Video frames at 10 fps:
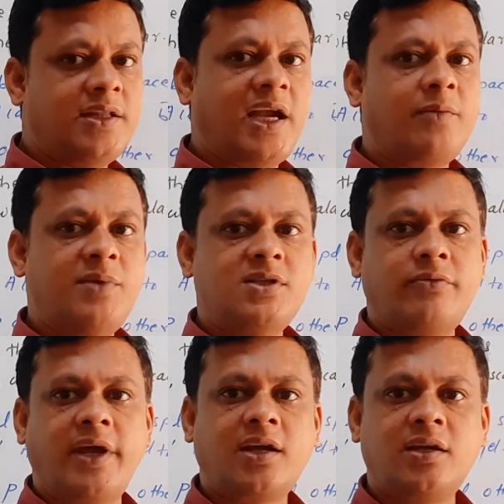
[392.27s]
That means
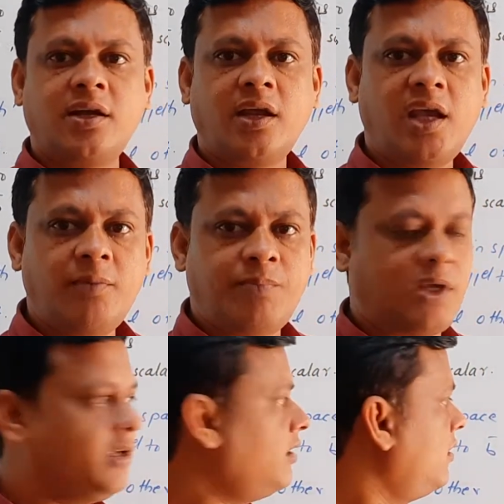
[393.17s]
vector AP
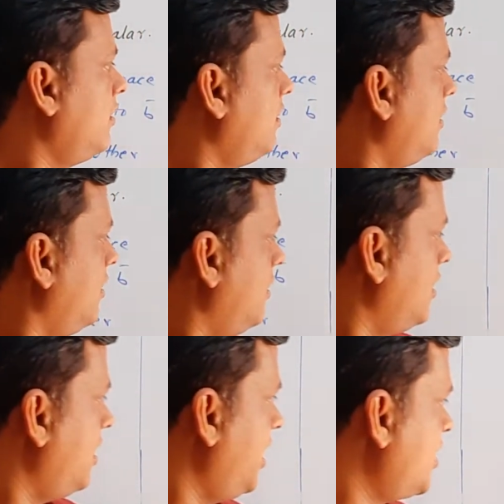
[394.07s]

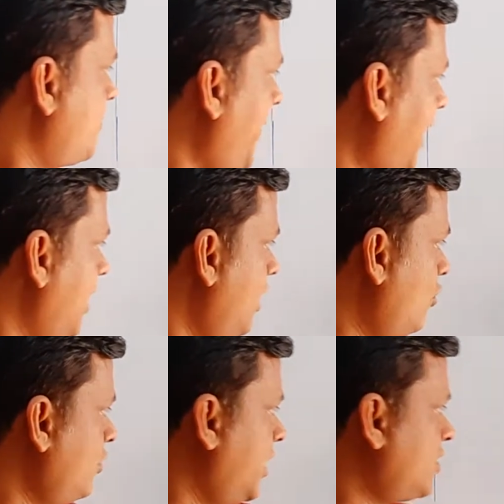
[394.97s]
is parallel
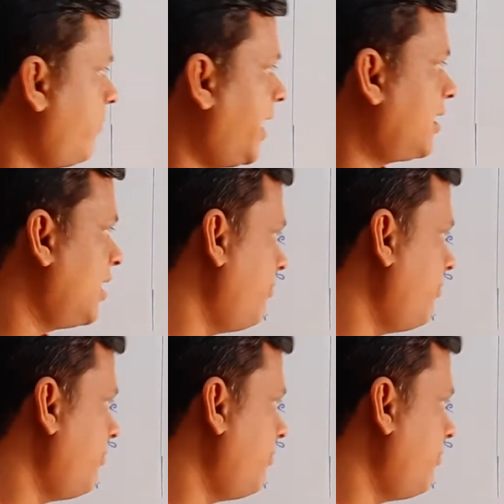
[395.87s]
to this vector